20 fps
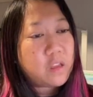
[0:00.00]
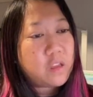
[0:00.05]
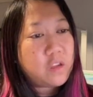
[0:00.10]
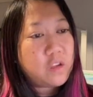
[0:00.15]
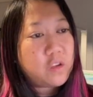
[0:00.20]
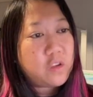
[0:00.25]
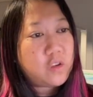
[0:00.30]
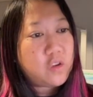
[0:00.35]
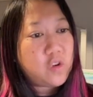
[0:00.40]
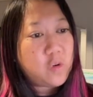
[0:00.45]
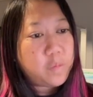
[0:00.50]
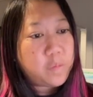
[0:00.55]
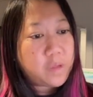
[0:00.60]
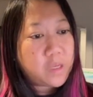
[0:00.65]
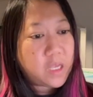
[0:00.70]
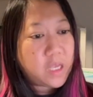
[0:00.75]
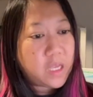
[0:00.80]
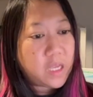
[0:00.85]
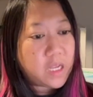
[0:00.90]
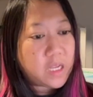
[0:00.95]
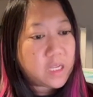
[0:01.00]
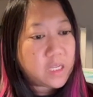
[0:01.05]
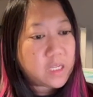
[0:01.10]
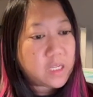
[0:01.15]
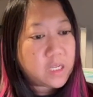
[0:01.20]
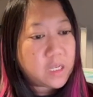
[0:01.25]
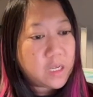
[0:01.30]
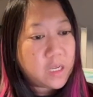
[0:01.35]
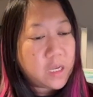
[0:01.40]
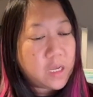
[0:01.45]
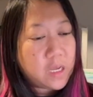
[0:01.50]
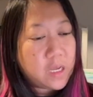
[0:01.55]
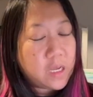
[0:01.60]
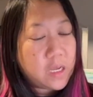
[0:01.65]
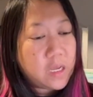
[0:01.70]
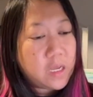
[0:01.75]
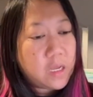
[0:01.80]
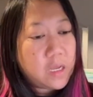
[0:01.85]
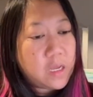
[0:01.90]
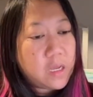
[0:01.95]
duplicate
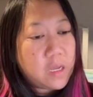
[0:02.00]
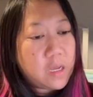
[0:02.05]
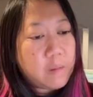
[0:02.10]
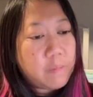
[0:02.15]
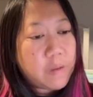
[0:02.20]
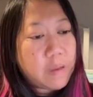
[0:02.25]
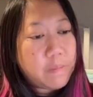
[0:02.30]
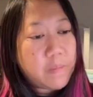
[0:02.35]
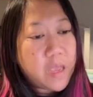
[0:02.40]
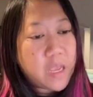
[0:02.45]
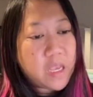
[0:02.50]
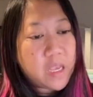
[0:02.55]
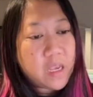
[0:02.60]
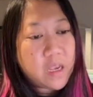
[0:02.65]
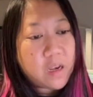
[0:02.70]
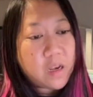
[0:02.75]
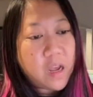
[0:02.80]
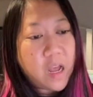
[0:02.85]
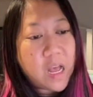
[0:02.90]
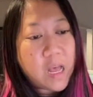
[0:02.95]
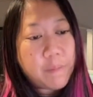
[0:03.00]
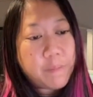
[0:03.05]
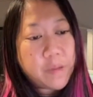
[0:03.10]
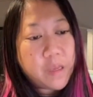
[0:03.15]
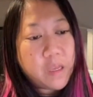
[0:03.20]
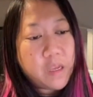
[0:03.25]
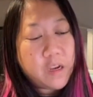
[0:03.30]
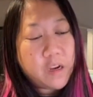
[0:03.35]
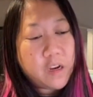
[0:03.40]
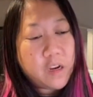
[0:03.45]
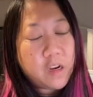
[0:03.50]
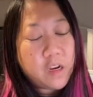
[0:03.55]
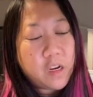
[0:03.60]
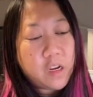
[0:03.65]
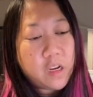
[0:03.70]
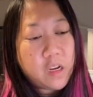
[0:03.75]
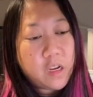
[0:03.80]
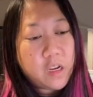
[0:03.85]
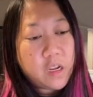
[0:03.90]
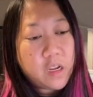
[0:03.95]
by making a copy here,
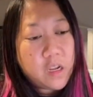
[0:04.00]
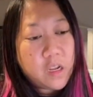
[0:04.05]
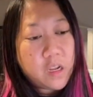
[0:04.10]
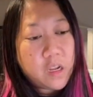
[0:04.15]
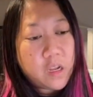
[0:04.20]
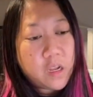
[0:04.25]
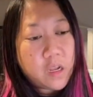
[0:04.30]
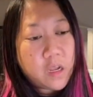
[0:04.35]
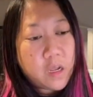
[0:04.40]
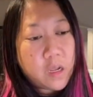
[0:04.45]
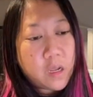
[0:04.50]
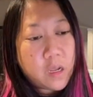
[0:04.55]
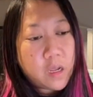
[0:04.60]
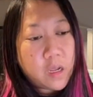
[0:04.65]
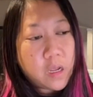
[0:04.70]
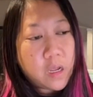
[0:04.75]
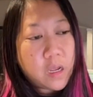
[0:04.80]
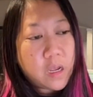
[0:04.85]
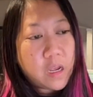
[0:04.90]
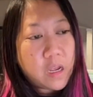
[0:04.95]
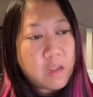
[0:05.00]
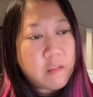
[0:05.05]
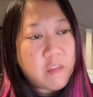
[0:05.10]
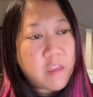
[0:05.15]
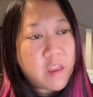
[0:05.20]
and then it